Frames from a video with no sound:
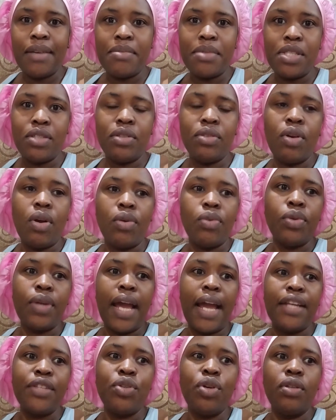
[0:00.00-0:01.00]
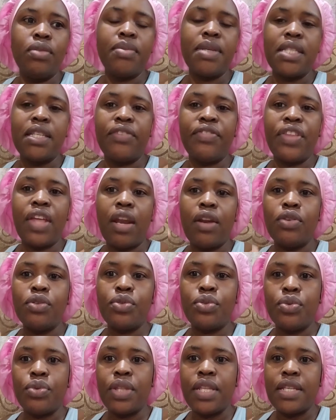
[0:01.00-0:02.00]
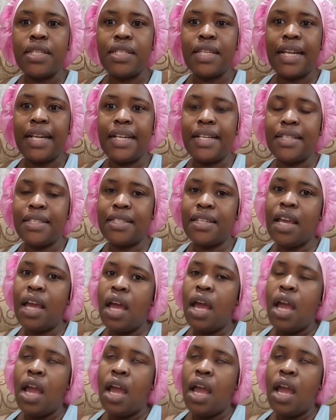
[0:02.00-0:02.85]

I'm still going. I told myself that I'll do this at least